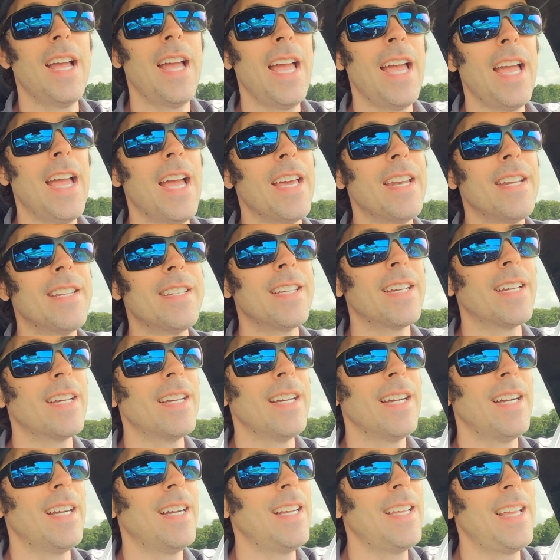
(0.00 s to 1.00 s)
And
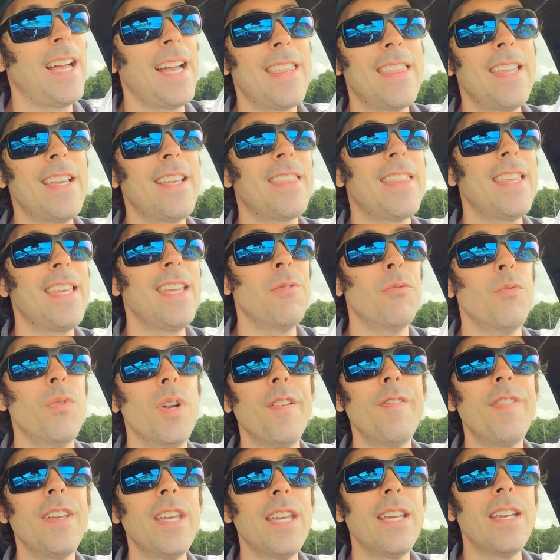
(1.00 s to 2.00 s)
I think the
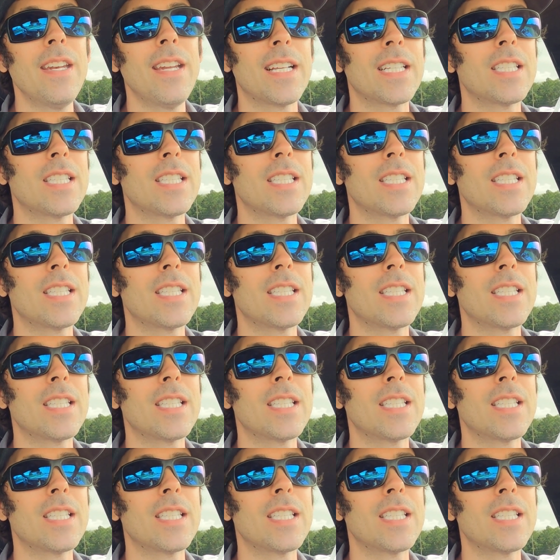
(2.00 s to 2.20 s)
Rivian